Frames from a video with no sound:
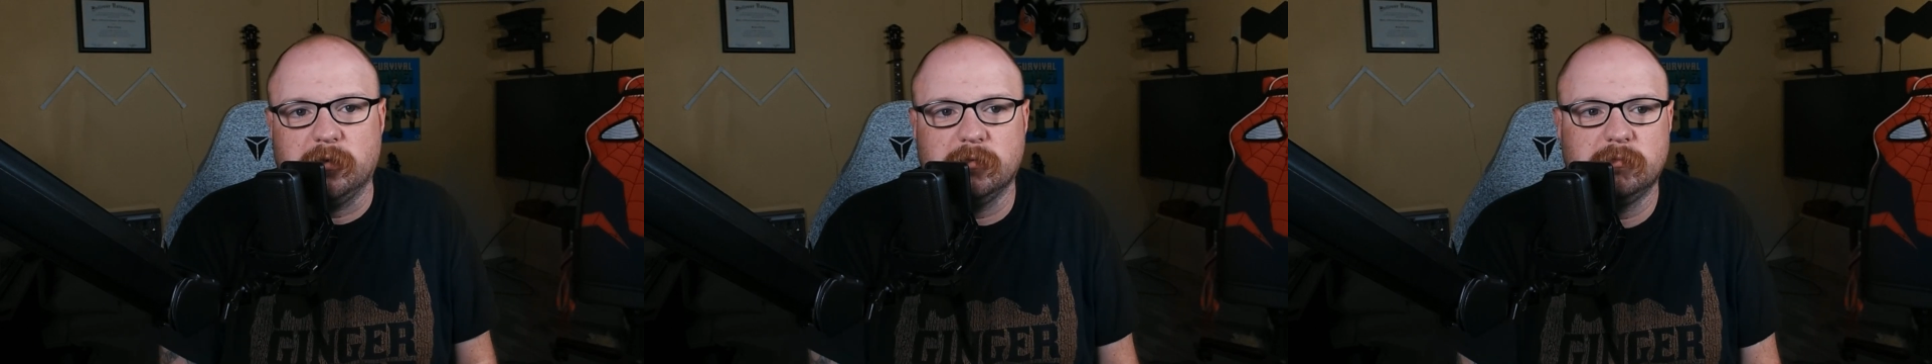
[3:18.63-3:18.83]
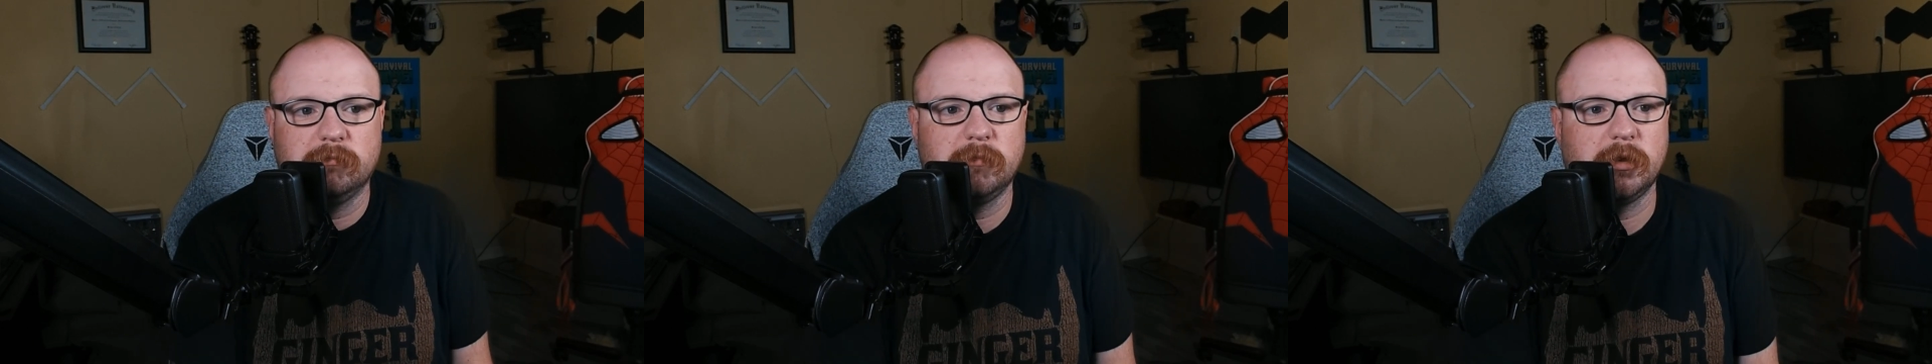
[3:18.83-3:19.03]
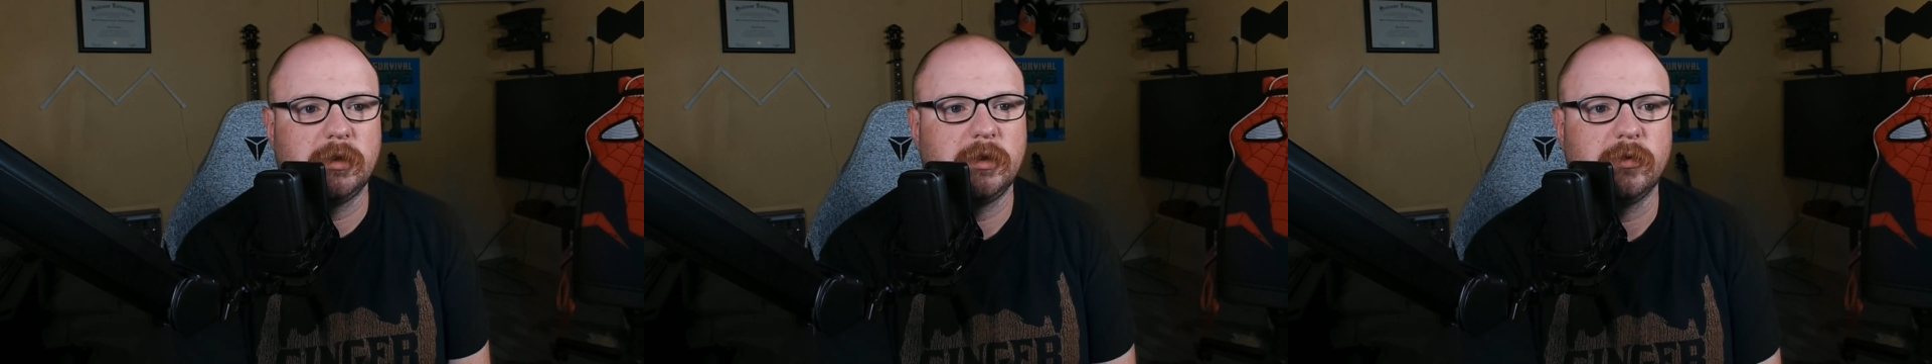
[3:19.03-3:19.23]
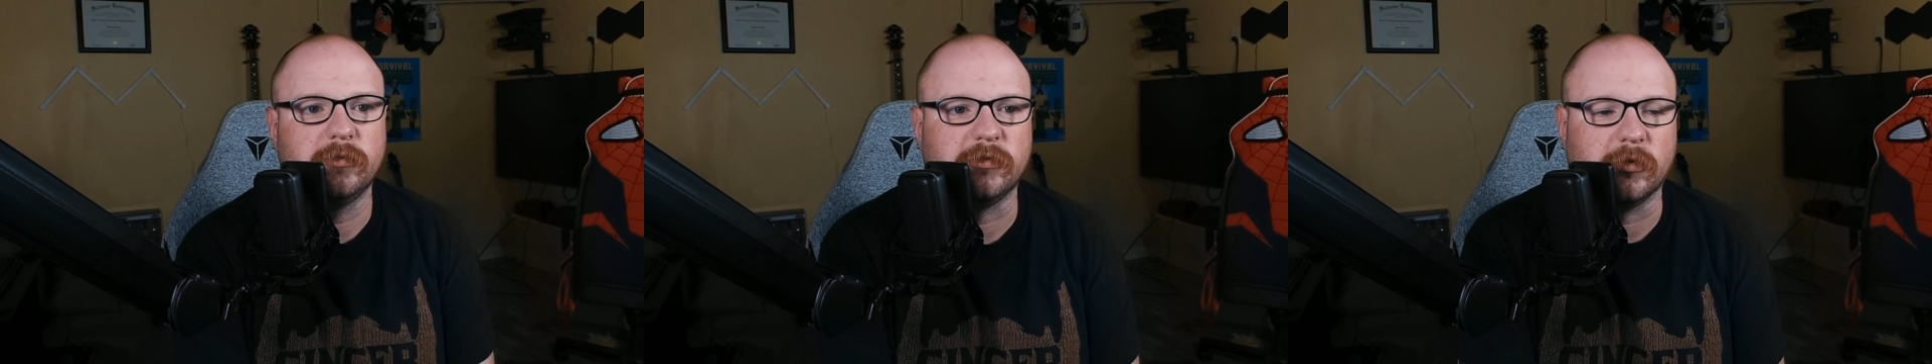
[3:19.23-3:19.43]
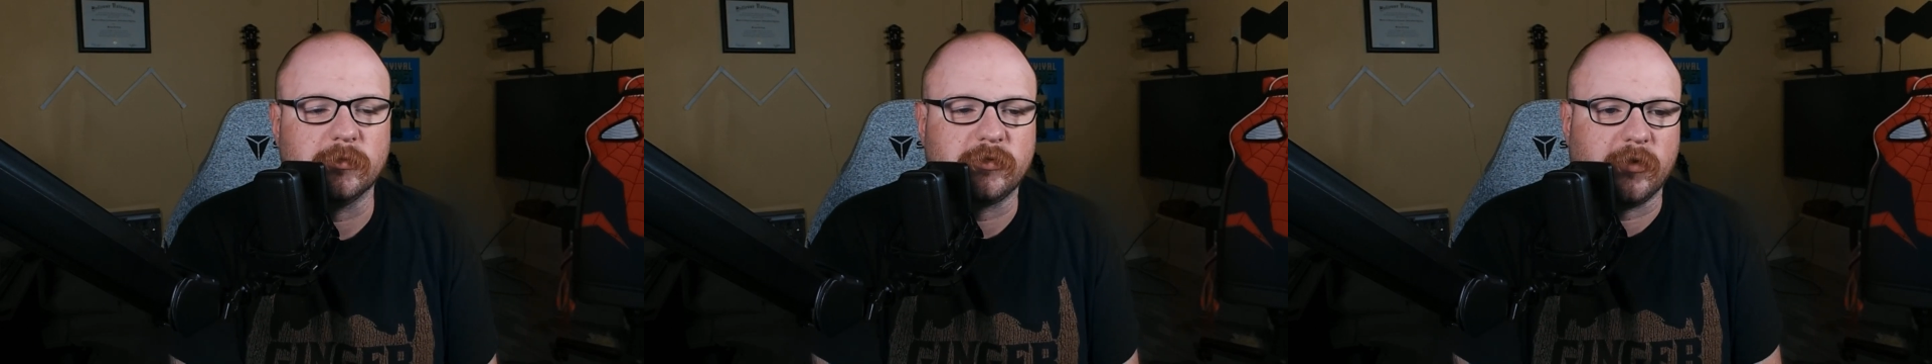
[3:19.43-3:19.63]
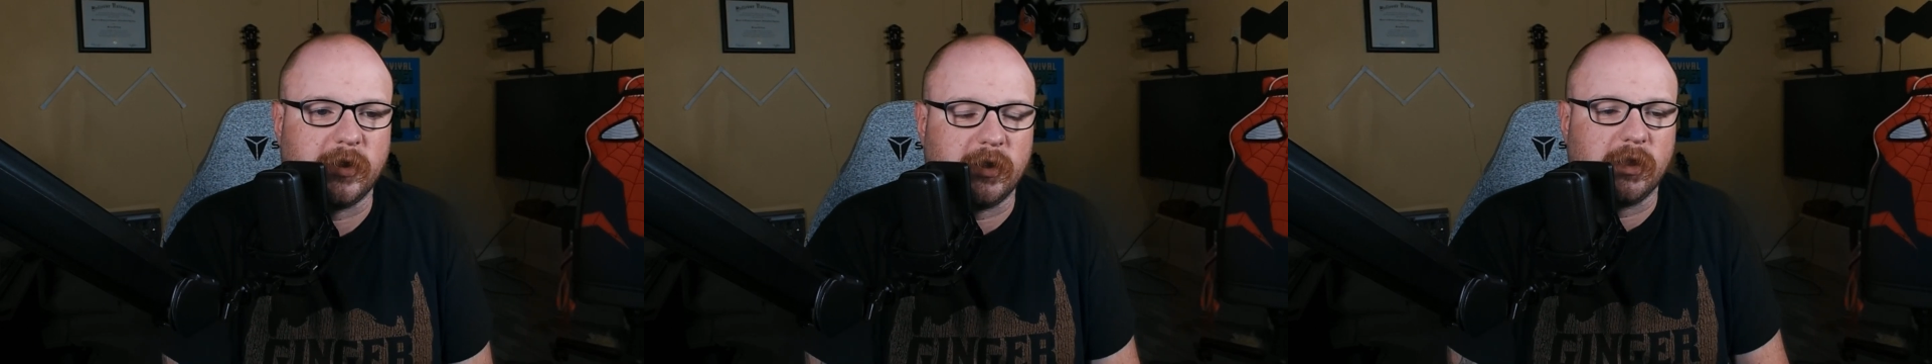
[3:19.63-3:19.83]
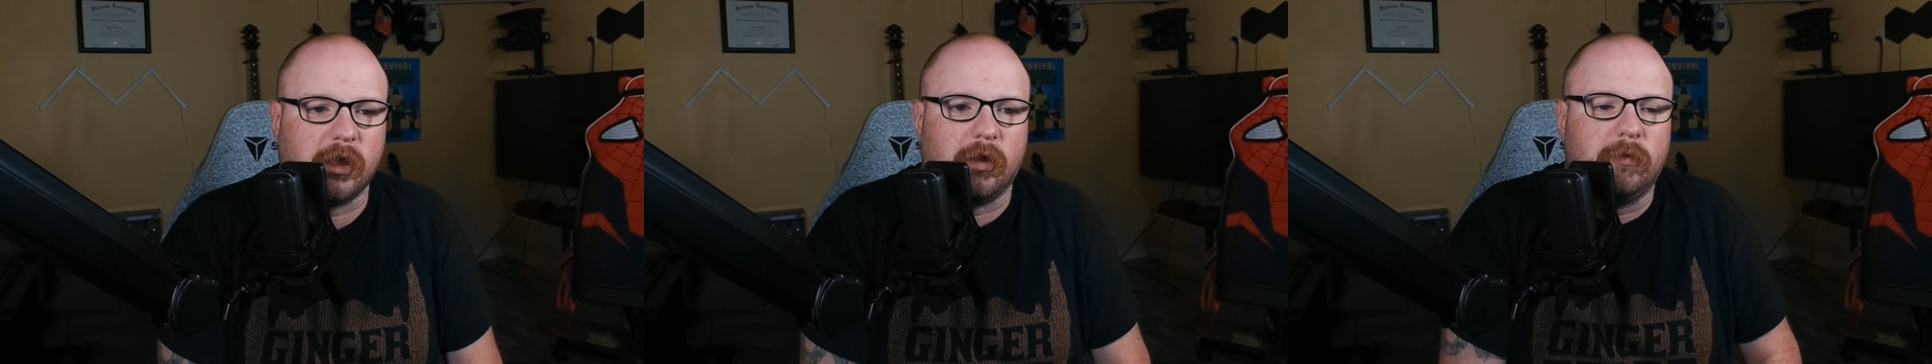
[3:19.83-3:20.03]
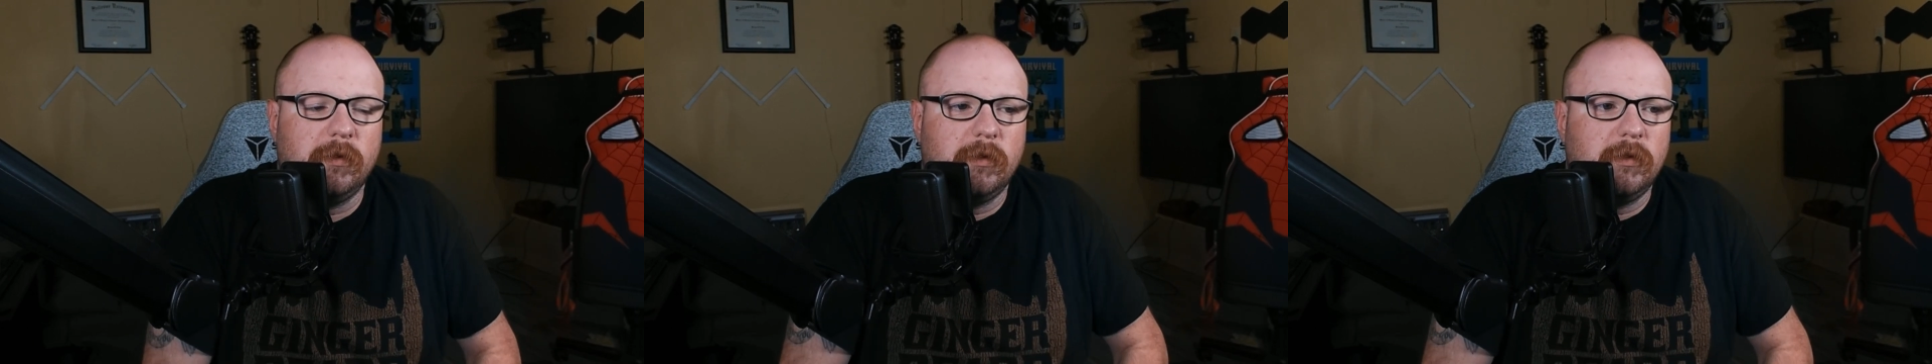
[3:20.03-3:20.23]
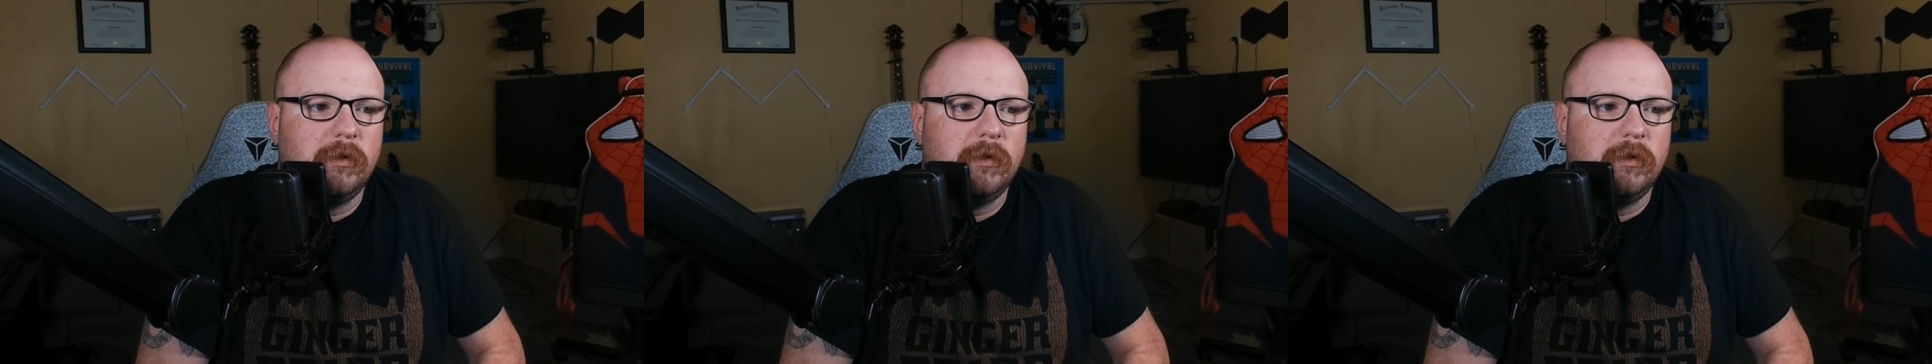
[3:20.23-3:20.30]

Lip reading: It was almost ready to go.